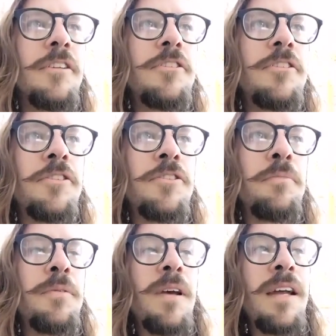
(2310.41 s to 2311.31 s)

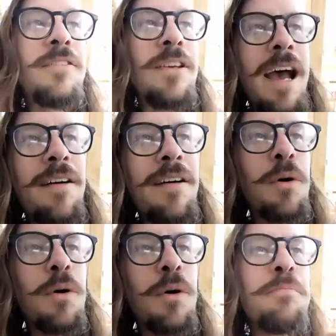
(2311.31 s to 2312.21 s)
To have the
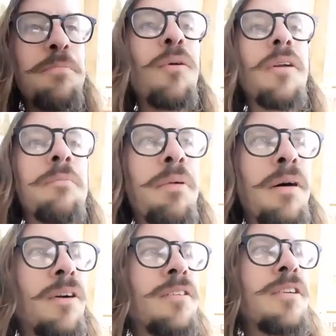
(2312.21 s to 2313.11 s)
most important
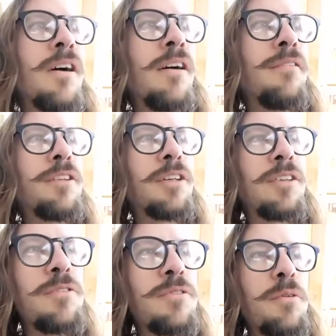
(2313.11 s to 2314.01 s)
part of the
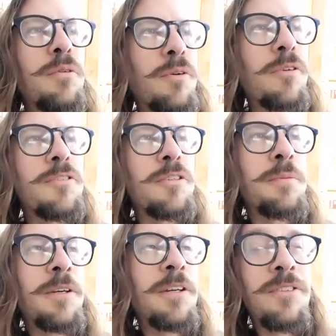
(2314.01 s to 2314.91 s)
Clowns Without Borders
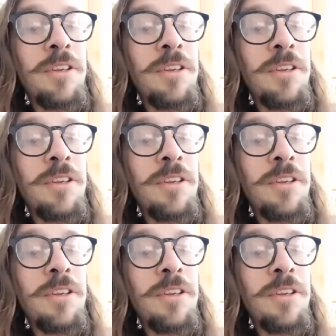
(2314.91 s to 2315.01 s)
experience,